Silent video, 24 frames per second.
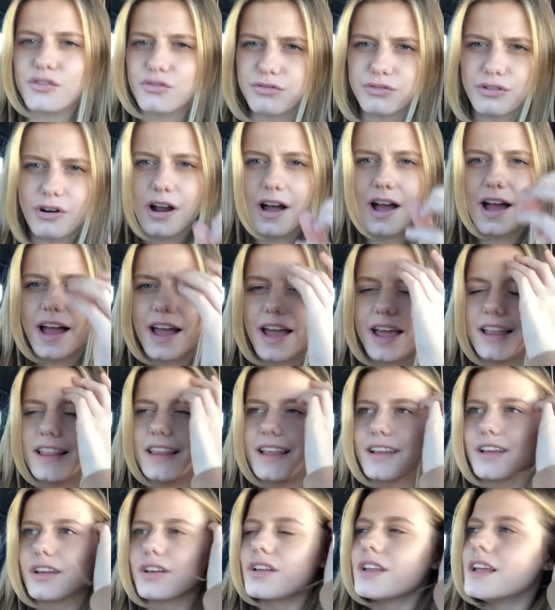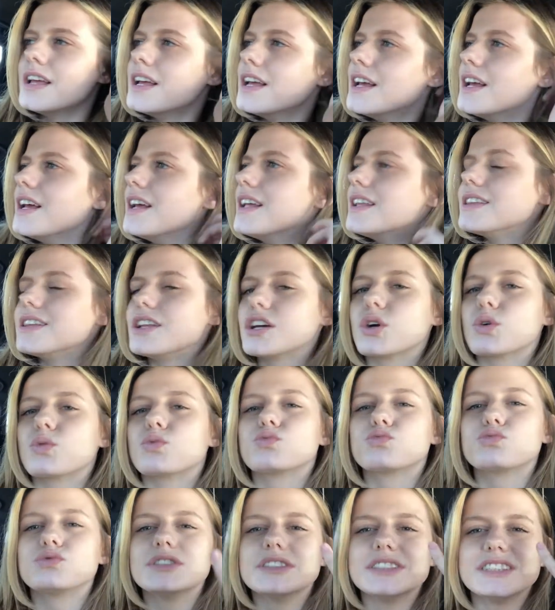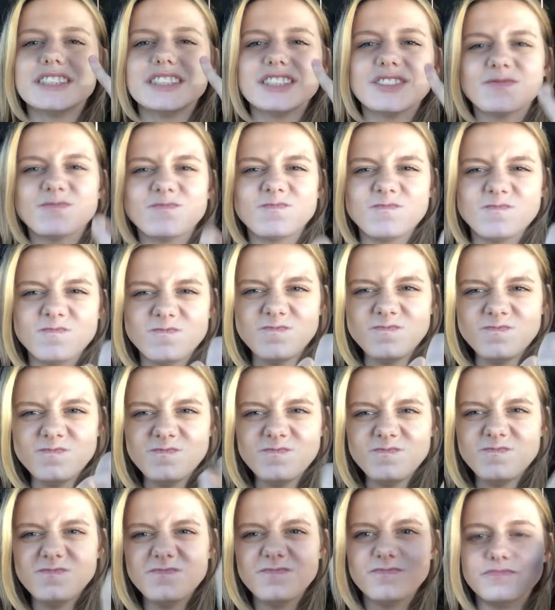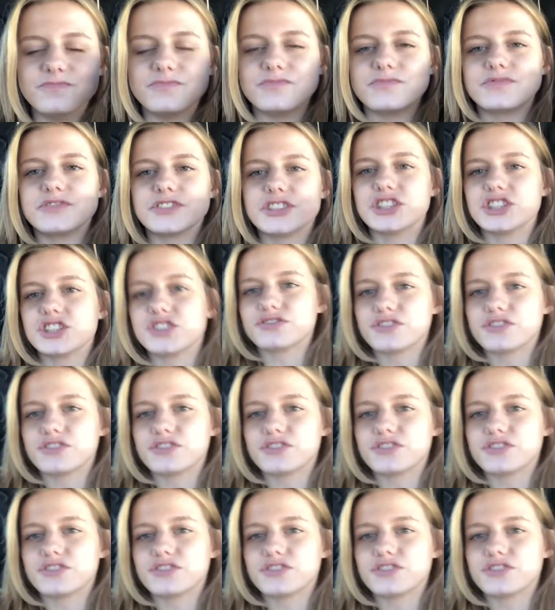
fry, like a really French